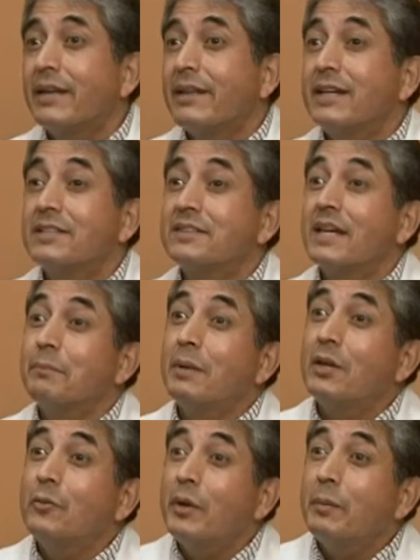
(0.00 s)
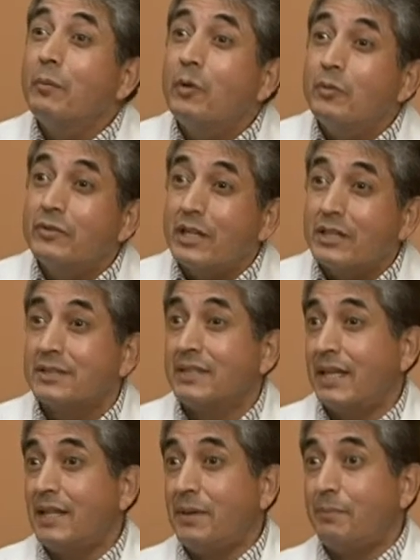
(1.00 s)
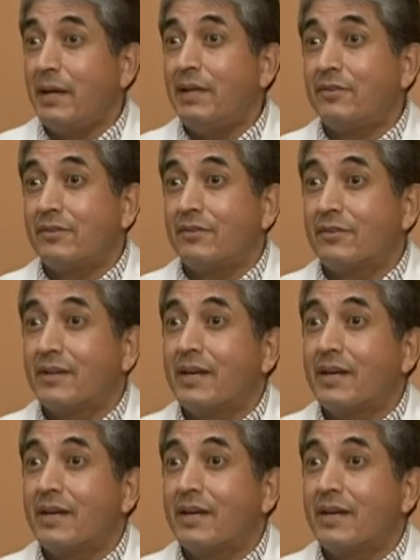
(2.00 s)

that is not being removed on a daily basis.